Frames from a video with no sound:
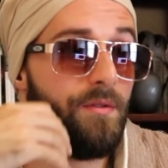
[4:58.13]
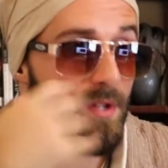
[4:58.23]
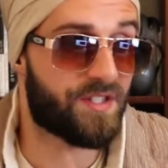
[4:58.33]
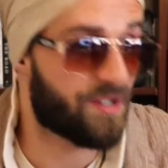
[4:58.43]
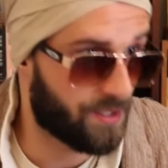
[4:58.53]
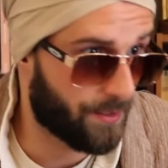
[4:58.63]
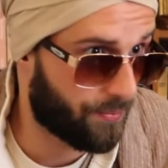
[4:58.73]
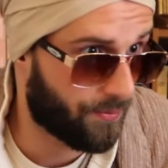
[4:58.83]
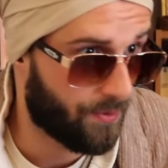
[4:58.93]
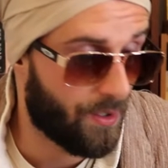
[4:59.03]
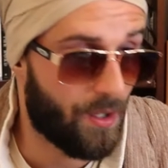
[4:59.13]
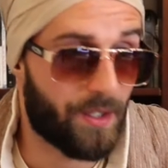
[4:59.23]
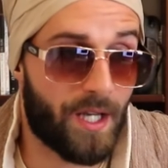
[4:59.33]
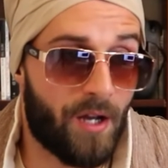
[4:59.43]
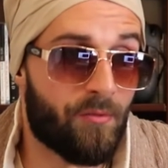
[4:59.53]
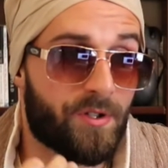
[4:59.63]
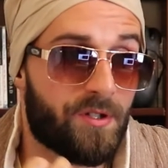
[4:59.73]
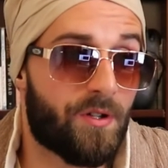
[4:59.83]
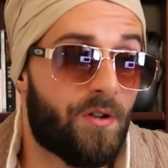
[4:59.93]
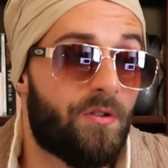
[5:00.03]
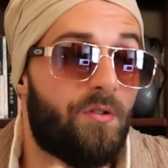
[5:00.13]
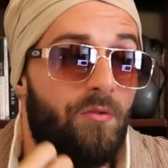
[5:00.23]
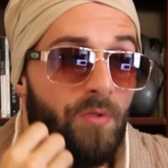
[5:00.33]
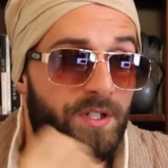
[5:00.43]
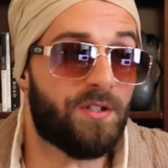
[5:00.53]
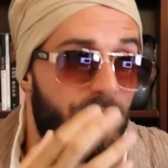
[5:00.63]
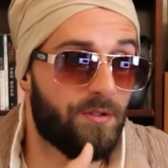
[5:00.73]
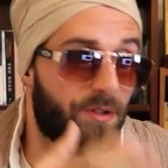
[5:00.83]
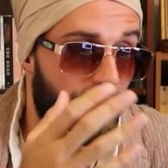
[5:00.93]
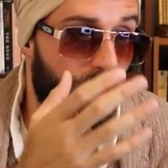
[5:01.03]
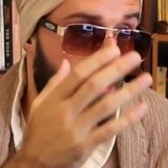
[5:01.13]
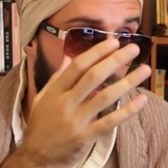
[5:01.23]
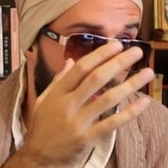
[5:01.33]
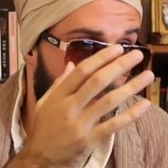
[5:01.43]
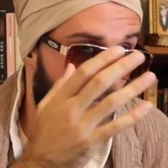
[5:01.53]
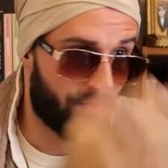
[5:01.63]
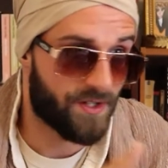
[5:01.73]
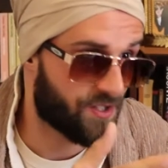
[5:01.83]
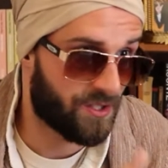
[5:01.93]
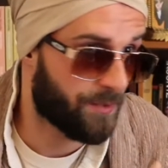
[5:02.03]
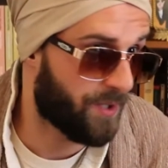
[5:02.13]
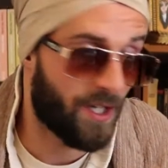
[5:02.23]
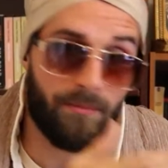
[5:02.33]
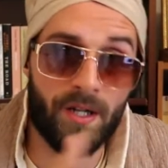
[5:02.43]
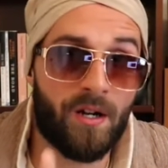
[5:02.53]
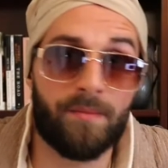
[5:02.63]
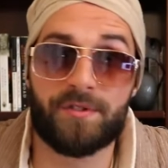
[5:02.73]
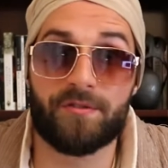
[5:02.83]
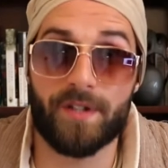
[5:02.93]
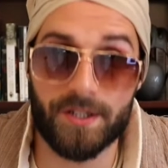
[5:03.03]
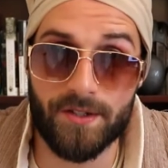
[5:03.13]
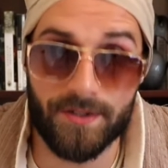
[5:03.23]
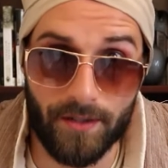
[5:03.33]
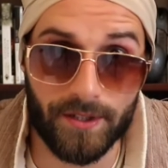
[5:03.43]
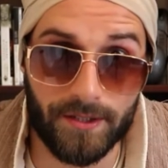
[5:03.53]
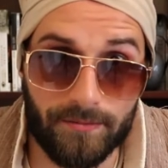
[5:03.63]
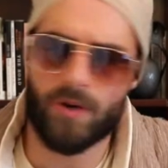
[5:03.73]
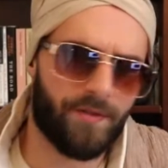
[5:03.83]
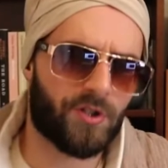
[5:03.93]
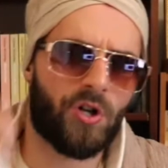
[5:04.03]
this clip Now I want to know, what did you think of this clip and my observations of it? Whatever